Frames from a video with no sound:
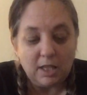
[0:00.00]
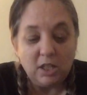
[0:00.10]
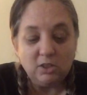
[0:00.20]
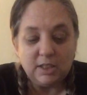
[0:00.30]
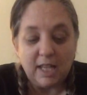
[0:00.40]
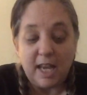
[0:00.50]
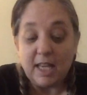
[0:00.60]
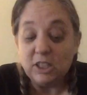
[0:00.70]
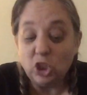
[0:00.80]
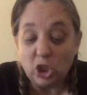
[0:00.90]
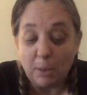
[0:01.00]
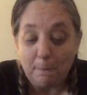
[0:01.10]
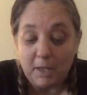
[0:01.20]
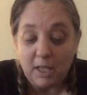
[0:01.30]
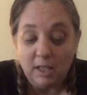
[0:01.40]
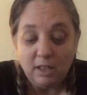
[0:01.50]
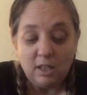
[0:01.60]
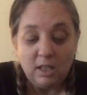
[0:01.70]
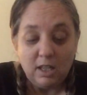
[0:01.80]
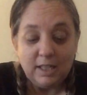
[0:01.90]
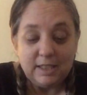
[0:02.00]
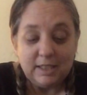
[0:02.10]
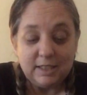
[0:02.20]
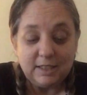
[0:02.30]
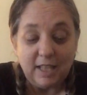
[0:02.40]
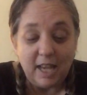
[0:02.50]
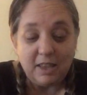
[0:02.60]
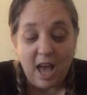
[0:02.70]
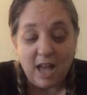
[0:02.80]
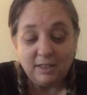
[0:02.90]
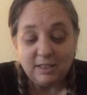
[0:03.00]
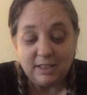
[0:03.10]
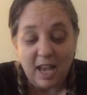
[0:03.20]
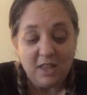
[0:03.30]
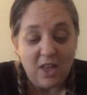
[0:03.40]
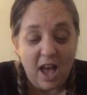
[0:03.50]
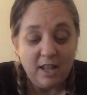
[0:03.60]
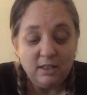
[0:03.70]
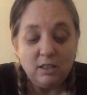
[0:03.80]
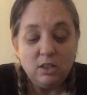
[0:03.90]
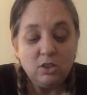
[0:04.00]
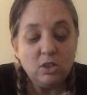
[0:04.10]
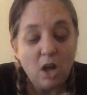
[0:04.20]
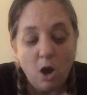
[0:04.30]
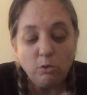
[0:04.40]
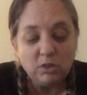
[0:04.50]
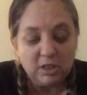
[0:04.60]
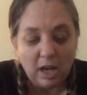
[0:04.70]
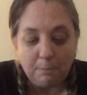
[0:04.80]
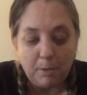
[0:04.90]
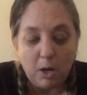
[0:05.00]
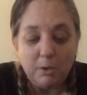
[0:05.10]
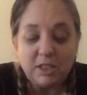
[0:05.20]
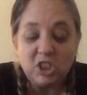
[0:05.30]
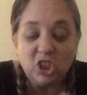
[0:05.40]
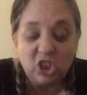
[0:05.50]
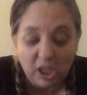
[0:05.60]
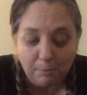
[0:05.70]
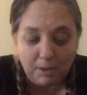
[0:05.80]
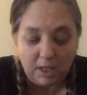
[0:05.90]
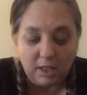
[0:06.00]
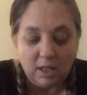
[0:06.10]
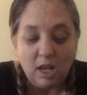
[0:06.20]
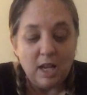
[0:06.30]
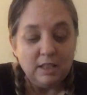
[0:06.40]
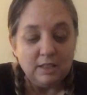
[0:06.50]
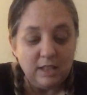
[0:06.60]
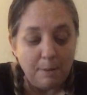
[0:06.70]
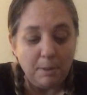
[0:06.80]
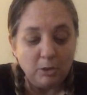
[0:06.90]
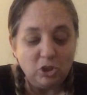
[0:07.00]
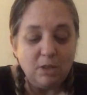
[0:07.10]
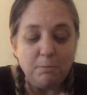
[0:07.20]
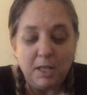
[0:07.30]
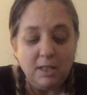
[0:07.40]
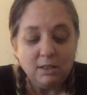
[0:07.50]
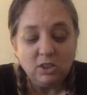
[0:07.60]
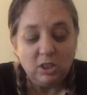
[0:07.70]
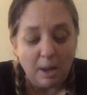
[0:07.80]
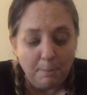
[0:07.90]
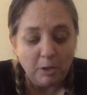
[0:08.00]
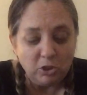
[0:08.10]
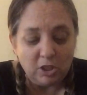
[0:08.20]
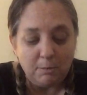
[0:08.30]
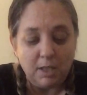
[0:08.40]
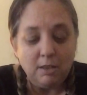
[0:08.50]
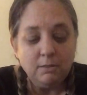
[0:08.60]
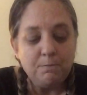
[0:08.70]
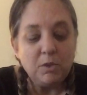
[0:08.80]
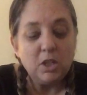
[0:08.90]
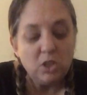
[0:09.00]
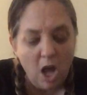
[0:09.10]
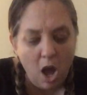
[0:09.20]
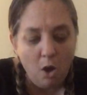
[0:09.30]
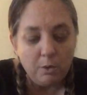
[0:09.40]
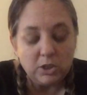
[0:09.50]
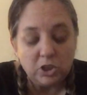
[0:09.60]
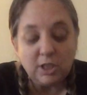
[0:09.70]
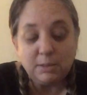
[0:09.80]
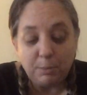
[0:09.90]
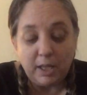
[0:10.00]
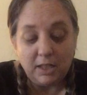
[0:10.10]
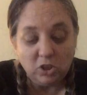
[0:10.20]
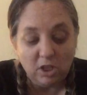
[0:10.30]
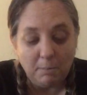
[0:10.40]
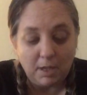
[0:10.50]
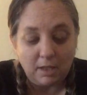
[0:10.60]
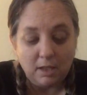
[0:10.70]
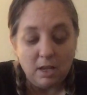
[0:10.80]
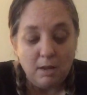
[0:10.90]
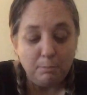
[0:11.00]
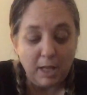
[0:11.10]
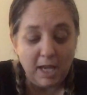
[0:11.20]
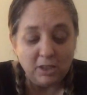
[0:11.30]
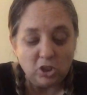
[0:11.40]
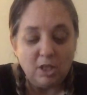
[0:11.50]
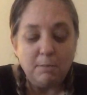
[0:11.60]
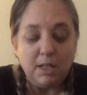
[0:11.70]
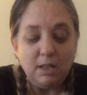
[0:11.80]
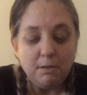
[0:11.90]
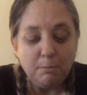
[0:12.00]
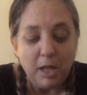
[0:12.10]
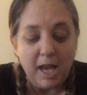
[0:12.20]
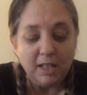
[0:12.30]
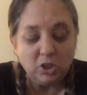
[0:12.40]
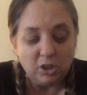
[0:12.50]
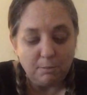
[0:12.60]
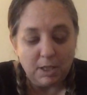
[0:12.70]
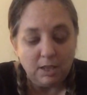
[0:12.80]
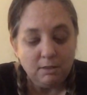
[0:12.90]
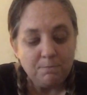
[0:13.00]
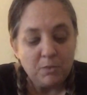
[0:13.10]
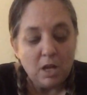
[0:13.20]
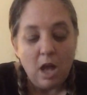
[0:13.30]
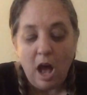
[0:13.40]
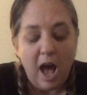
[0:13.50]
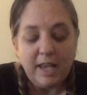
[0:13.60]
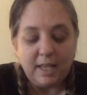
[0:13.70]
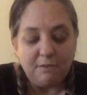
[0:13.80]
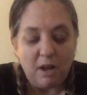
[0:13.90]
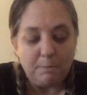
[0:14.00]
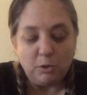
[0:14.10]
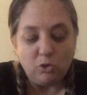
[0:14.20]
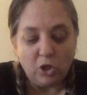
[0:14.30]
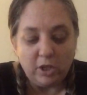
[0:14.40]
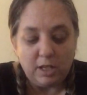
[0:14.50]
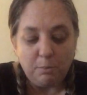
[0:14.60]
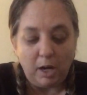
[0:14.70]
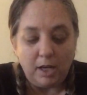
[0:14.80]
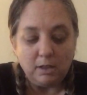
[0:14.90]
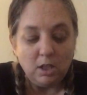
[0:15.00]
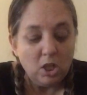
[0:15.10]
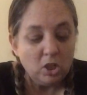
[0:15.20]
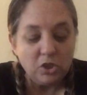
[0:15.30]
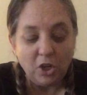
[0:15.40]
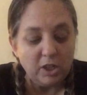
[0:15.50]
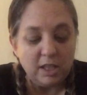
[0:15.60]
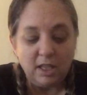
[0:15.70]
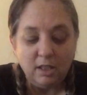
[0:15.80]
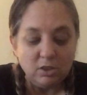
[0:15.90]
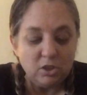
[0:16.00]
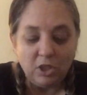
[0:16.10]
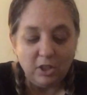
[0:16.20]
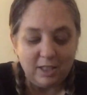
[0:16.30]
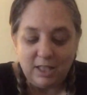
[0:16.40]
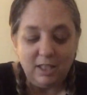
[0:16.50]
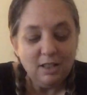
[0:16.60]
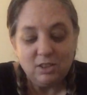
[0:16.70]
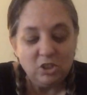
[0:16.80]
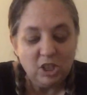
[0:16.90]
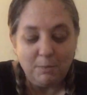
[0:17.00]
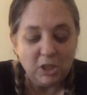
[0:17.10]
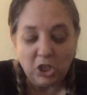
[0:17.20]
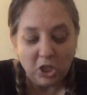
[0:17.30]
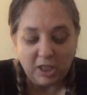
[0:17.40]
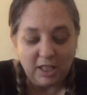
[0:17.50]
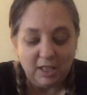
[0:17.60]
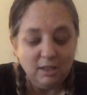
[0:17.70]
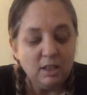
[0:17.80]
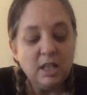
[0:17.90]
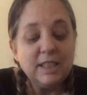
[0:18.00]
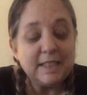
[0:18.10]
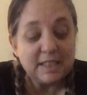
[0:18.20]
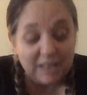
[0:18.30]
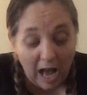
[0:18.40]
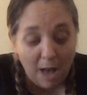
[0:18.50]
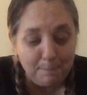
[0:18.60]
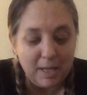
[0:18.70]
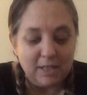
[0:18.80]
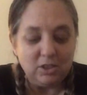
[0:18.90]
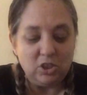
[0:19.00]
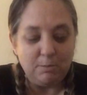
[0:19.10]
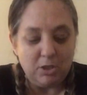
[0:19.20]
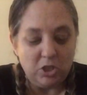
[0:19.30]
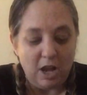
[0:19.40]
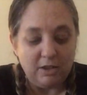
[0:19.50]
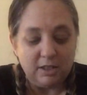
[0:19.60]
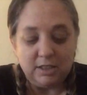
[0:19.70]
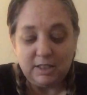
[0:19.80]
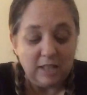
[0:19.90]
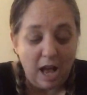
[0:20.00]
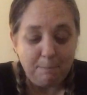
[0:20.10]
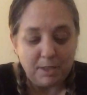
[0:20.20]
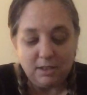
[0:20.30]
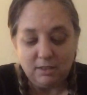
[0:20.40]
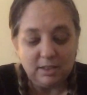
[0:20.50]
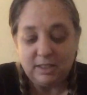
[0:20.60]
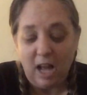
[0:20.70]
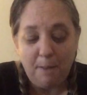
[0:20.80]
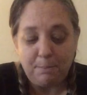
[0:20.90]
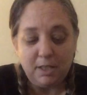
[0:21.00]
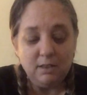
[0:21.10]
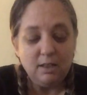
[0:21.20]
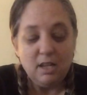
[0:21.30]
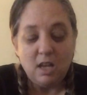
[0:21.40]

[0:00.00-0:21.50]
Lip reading: Can you say Jimmy?" Say that, say that." "No, Dumbo, it's Jimmy." "Dumbo Jimmy, Dumbo Jimmy." "No, it's just plain Jimmy. Plain Jimmy, plain Jimmy." "I give up, you turkey brain." "Turkey, turkey, Jimmy turkey." "Stop it," Jimmy shouted. "Stop it, stop it."